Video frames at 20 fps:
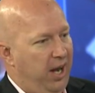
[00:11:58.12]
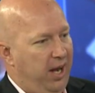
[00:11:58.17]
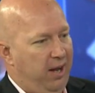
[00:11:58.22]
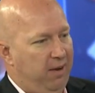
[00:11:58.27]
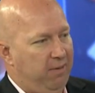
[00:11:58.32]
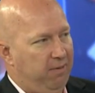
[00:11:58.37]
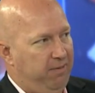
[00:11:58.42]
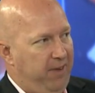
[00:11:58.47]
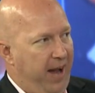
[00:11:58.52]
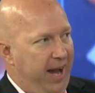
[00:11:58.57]

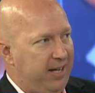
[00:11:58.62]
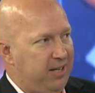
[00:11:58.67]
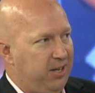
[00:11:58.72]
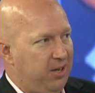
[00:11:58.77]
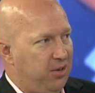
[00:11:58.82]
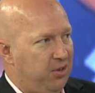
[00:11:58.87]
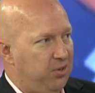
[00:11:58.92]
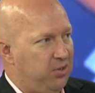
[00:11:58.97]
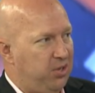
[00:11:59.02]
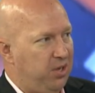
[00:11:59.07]

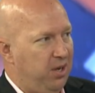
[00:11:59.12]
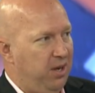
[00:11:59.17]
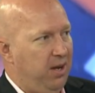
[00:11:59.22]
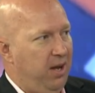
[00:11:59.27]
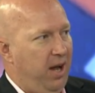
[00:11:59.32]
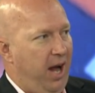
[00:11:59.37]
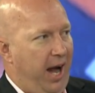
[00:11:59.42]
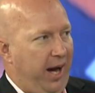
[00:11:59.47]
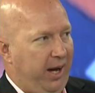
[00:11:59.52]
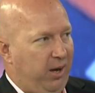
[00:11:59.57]
factors
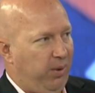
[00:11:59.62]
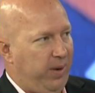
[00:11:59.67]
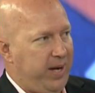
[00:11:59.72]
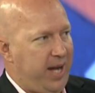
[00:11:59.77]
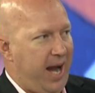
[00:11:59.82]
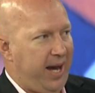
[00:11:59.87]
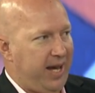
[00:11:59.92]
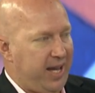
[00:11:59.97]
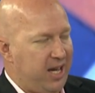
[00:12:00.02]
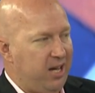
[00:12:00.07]
are
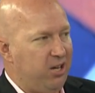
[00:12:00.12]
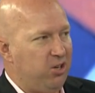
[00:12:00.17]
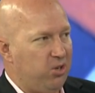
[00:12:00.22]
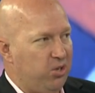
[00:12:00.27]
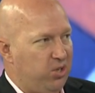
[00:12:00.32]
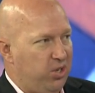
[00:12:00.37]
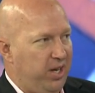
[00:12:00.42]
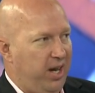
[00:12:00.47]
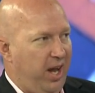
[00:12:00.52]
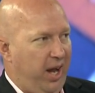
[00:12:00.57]
creating
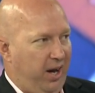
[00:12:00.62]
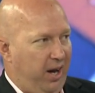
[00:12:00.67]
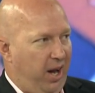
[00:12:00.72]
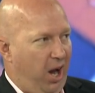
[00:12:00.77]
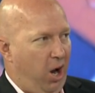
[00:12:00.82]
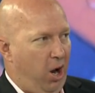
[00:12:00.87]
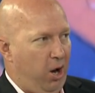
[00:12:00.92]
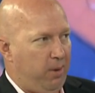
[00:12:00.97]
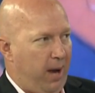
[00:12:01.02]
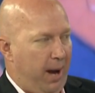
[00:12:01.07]
interest in that
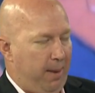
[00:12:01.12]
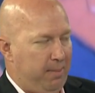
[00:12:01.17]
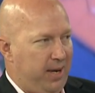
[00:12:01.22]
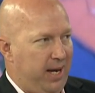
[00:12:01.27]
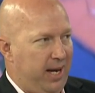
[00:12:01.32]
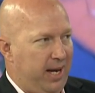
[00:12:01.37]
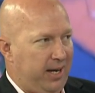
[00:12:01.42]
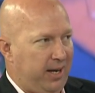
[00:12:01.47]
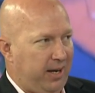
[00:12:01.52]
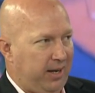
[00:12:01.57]
Hobart
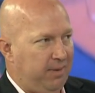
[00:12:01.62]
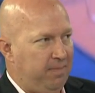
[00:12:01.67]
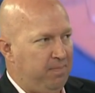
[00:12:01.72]
market.